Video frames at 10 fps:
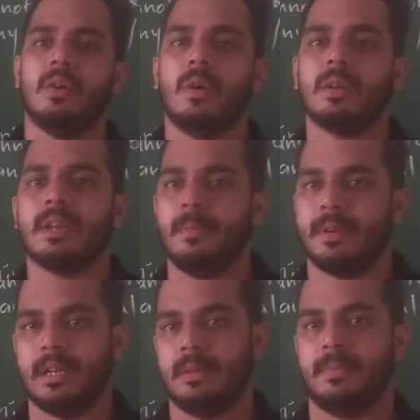or
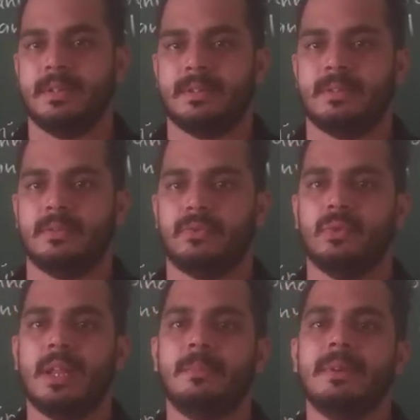chemical means.
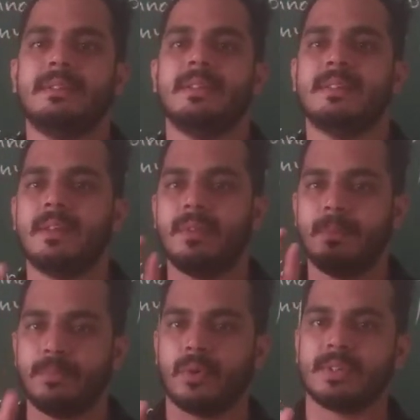So that means it is a
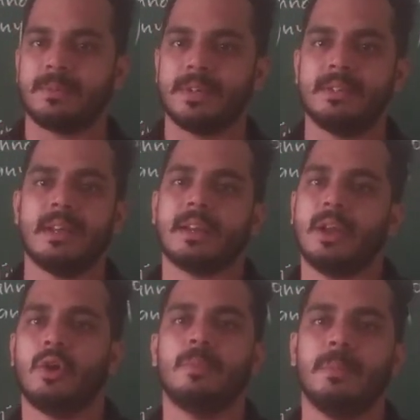very pure substance that
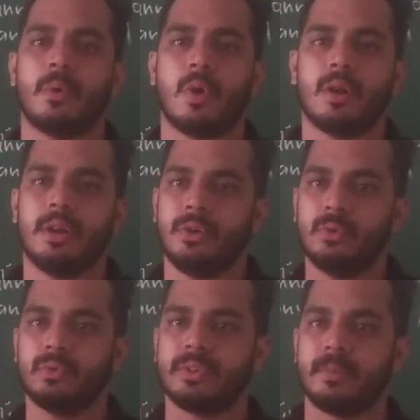cannot be broken
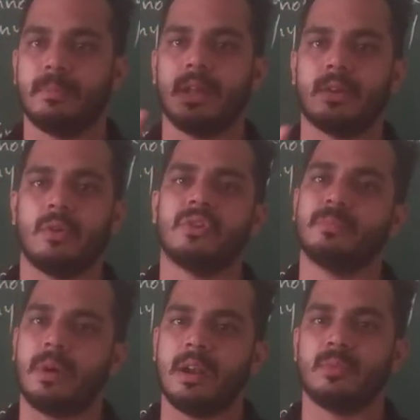into simpler or
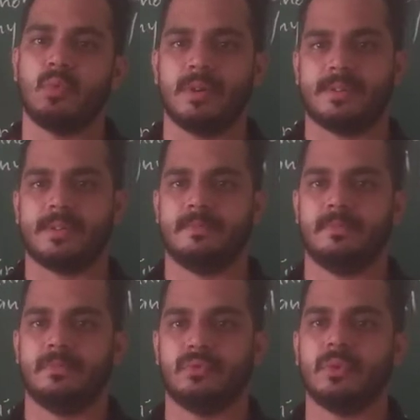smaller ones.
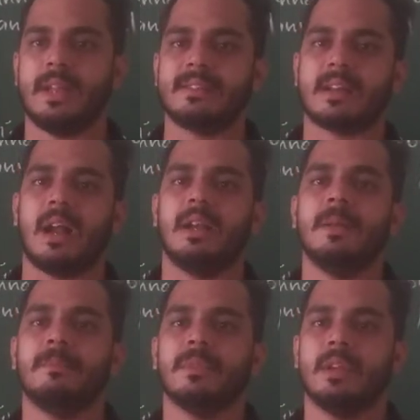So that's called
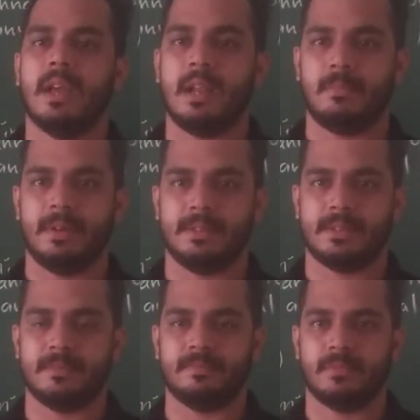elements.
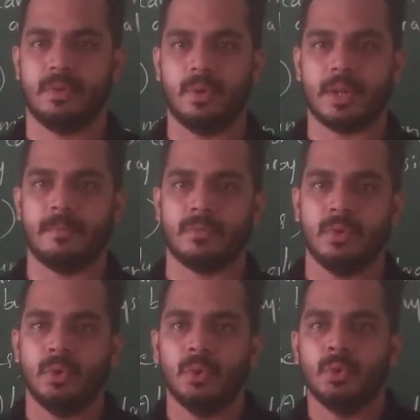Okay.
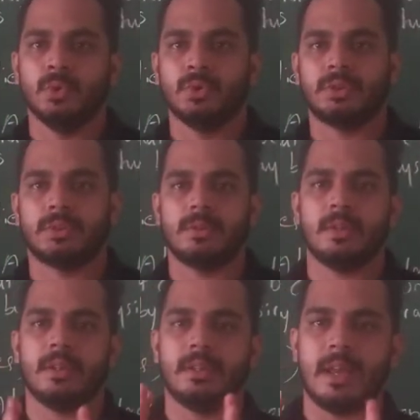
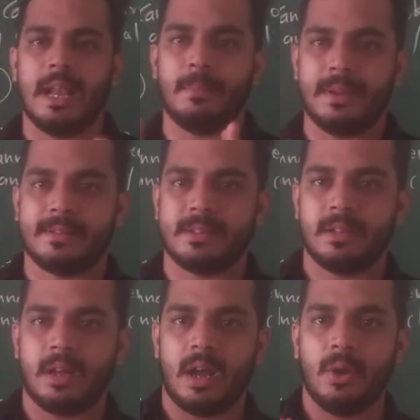The elements.
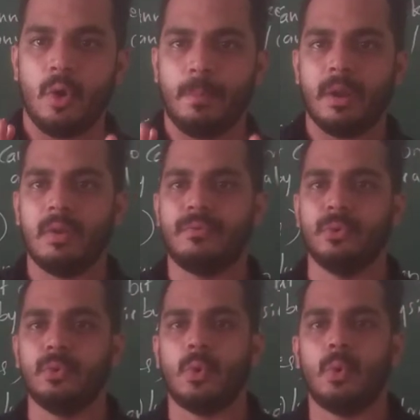I hope all of you
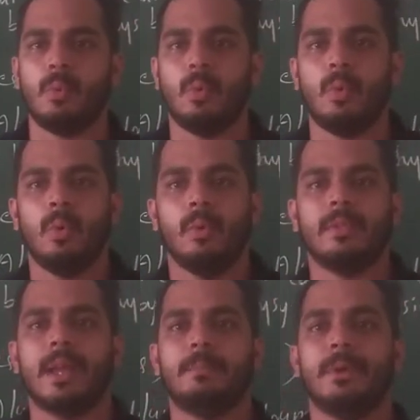know
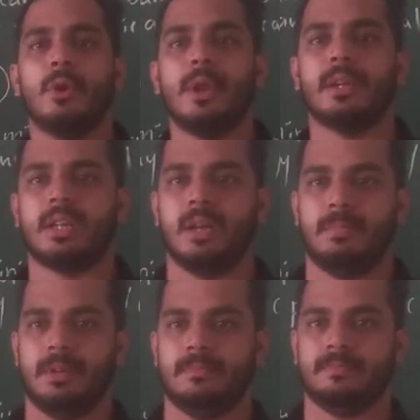that periodic table.